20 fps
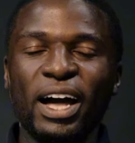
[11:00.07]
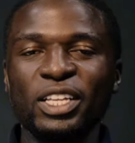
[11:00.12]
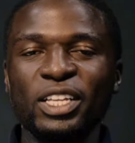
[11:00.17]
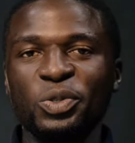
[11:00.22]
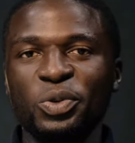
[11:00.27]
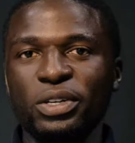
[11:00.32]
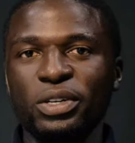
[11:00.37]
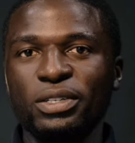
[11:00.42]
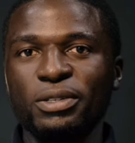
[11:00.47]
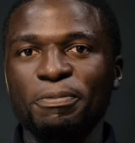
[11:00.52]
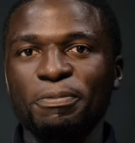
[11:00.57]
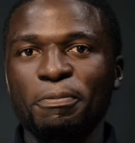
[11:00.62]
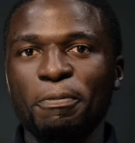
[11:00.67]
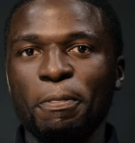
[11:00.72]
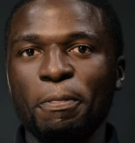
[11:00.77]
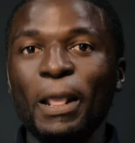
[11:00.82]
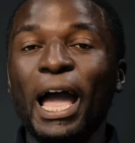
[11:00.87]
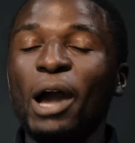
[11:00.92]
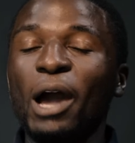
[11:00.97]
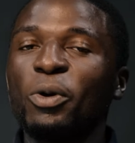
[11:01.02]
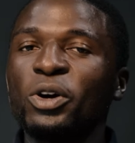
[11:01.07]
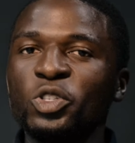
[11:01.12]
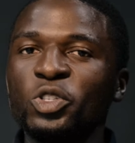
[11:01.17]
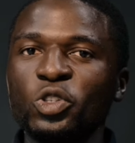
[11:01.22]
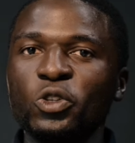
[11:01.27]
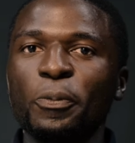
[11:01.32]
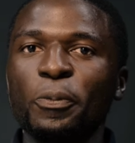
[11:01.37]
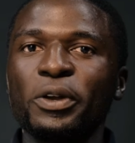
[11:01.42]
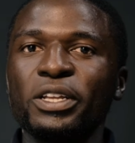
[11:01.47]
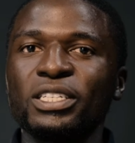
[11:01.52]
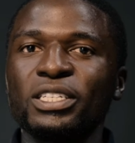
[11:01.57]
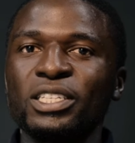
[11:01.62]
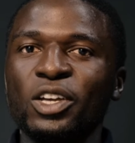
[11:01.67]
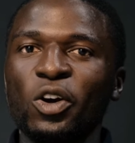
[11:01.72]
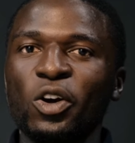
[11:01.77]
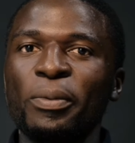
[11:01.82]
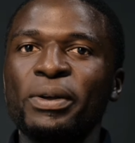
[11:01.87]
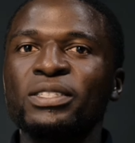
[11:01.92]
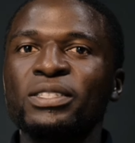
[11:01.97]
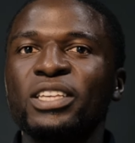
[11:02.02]
address? I want you to put it in the
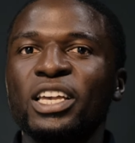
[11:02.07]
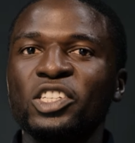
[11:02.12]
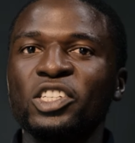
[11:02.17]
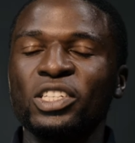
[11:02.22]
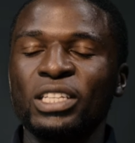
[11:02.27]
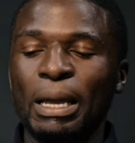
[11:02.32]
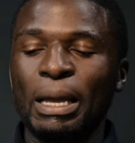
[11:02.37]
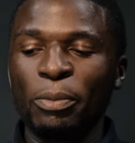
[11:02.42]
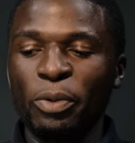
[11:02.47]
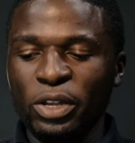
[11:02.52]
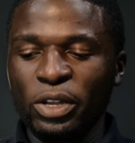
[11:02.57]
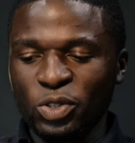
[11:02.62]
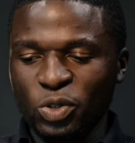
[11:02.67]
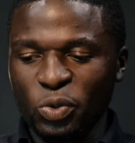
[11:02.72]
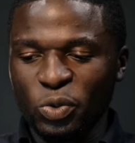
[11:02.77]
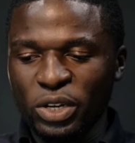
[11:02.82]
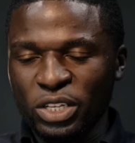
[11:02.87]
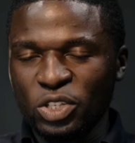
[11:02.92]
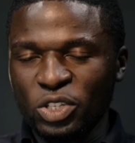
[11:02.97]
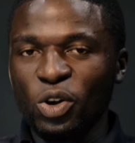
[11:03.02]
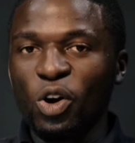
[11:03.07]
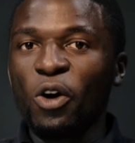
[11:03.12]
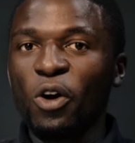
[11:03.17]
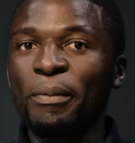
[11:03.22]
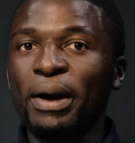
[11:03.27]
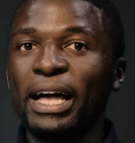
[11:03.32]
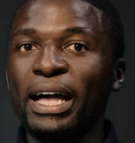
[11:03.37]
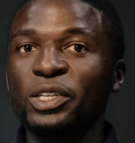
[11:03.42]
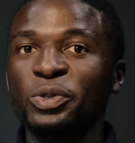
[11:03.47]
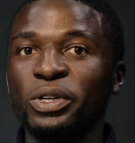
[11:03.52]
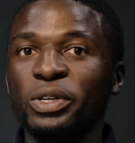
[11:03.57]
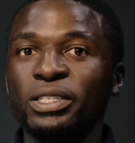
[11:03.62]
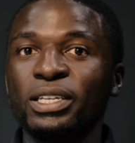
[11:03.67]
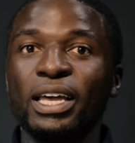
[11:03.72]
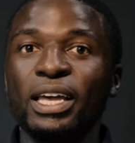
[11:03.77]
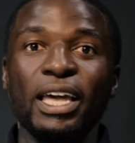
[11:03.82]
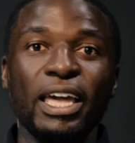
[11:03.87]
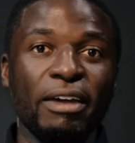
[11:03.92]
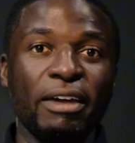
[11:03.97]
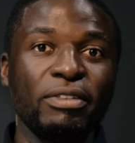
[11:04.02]
comment section. I'm going to rate your home
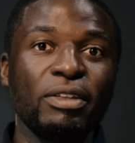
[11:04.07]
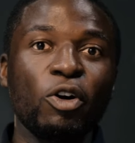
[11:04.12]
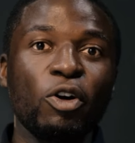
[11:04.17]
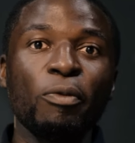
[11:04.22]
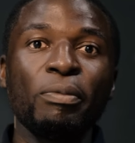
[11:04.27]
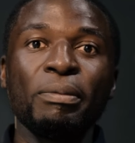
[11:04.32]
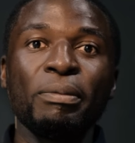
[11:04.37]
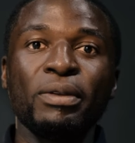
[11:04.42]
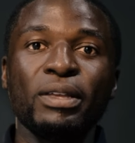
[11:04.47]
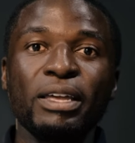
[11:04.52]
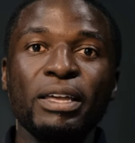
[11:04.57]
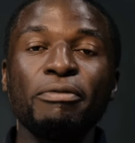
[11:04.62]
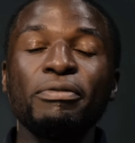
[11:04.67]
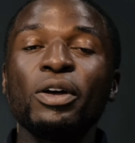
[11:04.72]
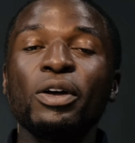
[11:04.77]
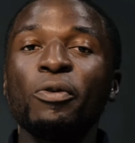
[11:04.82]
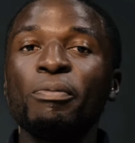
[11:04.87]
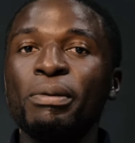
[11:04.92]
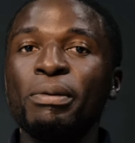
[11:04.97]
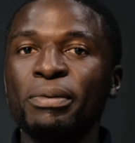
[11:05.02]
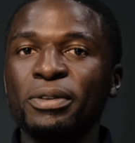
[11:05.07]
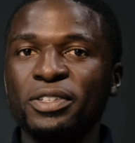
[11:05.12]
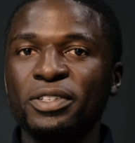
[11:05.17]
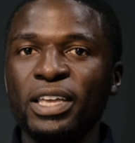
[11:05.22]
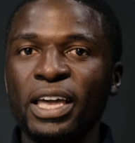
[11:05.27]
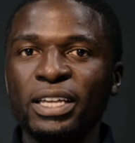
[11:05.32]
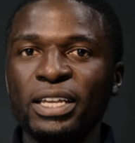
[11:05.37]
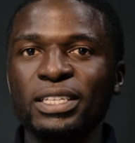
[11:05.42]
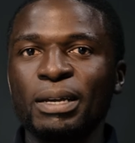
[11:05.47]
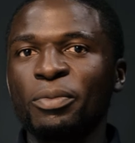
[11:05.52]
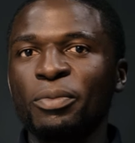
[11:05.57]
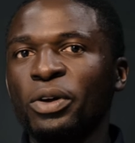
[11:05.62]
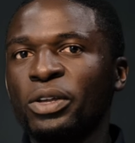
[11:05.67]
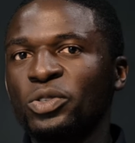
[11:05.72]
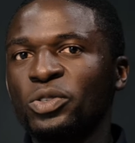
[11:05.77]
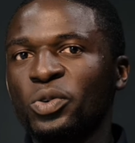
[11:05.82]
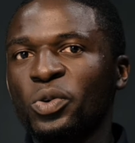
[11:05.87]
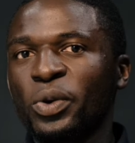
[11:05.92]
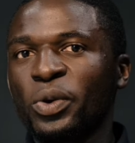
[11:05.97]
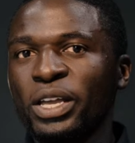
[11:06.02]
address. If there will be mistakes, I'm
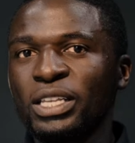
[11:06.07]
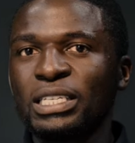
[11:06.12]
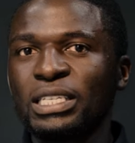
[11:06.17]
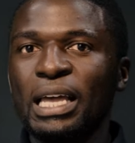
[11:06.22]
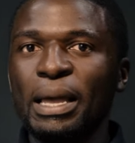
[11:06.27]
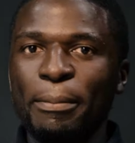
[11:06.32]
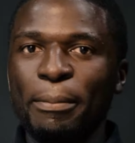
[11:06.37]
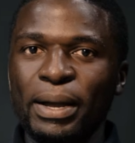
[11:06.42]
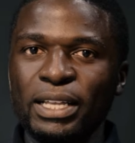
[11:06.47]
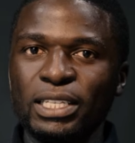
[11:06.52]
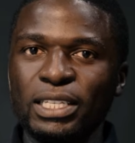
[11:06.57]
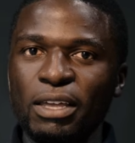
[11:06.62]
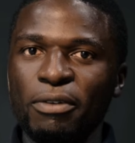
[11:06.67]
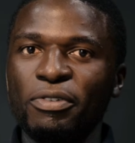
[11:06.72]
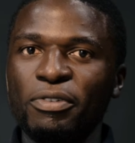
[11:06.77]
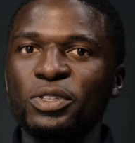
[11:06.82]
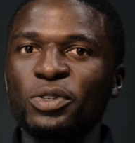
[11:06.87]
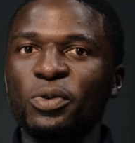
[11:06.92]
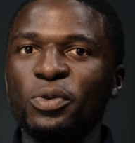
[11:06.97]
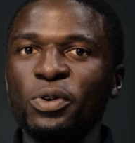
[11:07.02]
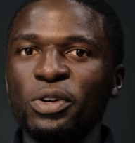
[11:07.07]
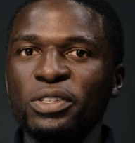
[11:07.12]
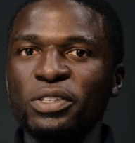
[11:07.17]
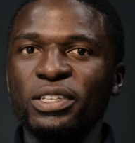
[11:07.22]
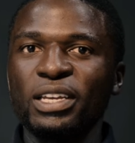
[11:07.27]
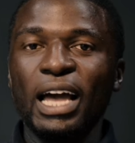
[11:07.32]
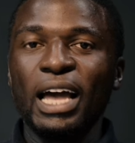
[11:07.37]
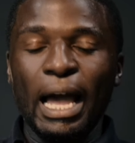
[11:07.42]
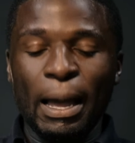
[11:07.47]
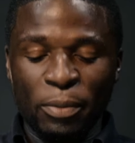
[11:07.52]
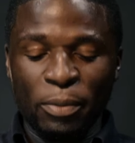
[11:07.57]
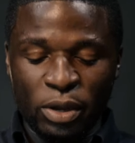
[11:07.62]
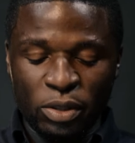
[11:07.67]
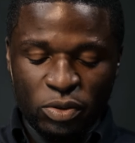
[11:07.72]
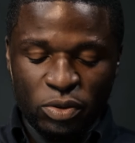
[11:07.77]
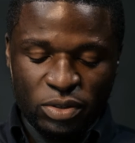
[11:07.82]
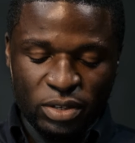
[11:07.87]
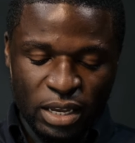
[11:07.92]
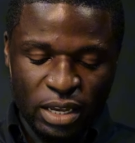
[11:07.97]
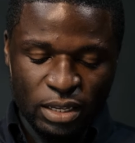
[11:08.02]
going to correct. But if it's good, I'm going
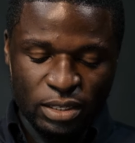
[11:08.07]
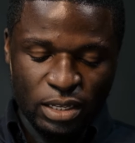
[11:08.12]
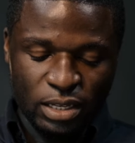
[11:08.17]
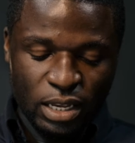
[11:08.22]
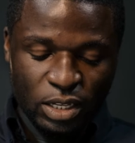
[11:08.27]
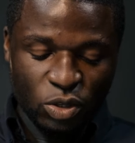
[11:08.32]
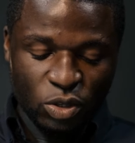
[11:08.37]
to say it.